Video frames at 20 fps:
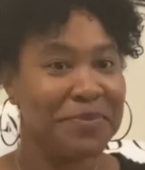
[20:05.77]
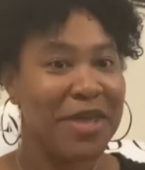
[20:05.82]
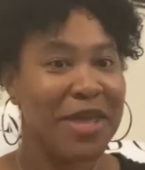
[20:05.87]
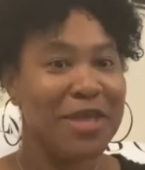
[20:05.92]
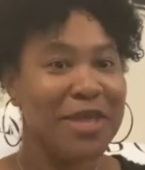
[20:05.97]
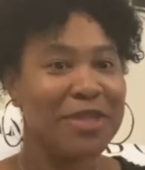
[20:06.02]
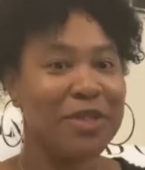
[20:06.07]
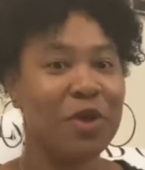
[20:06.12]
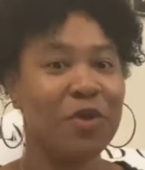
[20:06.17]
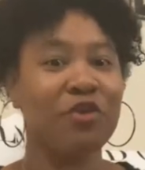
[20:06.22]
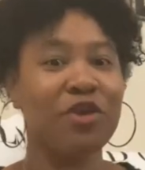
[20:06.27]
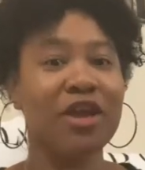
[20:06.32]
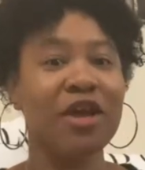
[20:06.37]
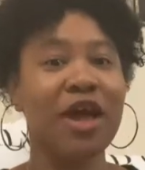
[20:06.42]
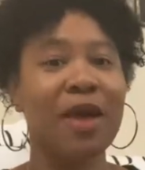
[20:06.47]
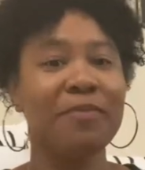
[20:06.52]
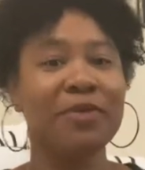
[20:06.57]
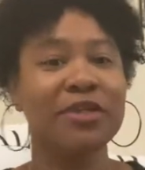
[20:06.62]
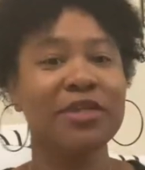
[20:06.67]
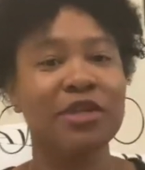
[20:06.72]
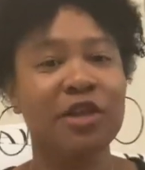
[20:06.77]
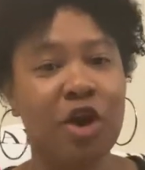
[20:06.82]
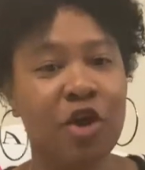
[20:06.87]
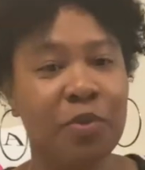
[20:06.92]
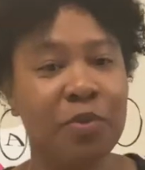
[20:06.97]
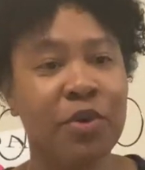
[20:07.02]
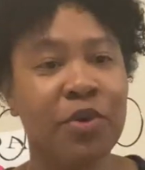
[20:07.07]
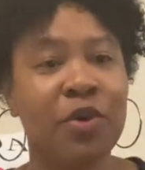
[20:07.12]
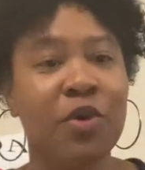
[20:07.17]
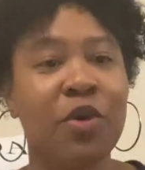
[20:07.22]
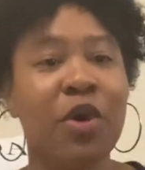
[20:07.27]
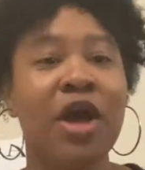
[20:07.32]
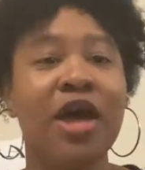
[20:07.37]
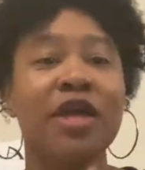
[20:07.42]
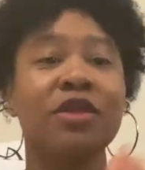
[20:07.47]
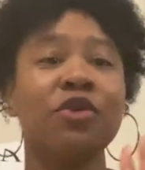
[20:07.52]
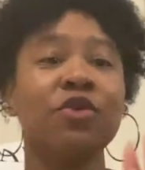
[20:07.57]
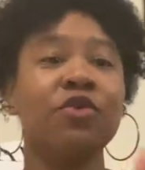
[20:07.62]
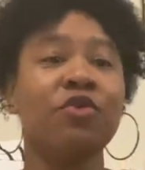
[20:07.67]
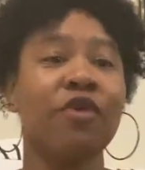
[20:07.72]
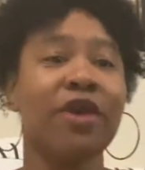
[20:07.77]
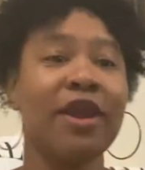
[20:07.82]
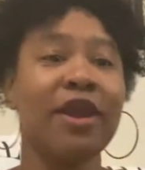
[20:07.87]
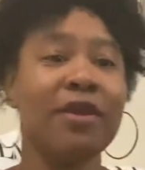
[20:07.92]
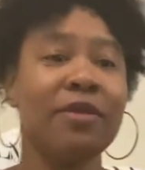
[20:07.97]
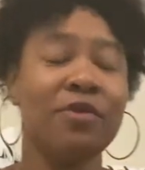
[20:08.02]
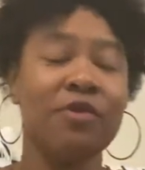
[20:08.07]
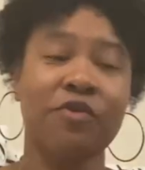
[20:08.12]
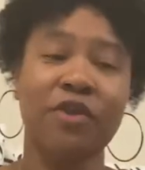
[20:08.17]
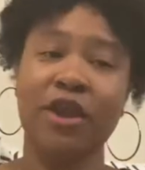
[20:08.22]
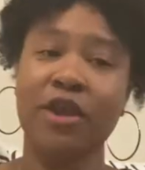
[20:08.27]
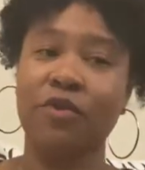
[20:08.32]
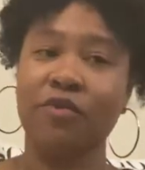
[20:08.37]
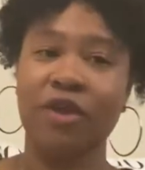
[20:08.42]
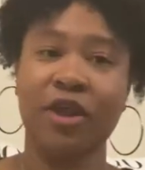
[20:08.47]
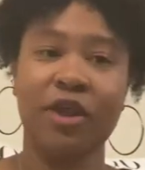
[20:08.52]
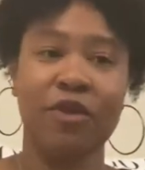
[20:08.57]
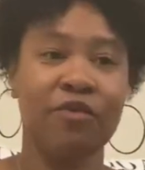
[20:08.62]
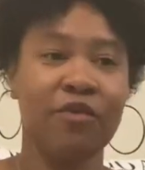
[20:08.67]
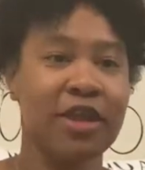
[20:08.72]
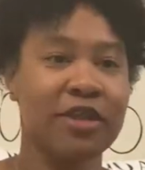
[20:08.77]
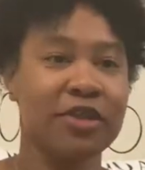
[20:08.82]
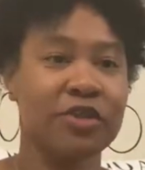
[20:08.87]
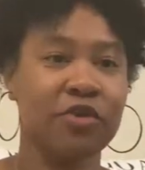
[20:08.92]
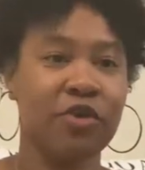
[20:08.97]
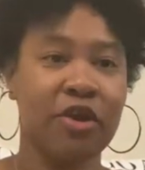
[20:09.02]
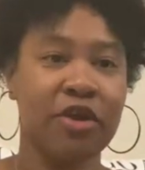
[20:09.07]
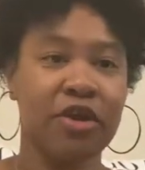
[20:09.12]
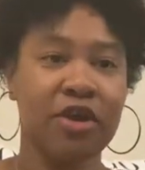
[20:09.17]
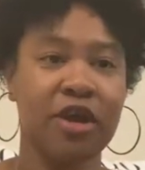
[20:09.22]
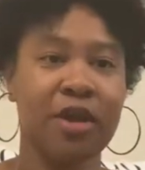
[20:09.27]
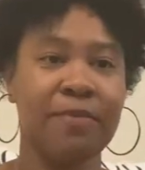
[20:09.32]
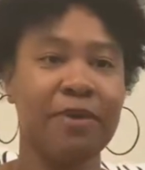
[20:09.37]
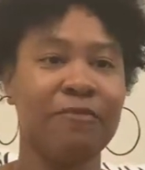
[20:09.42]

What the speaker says: So Green Compass Global, great startup.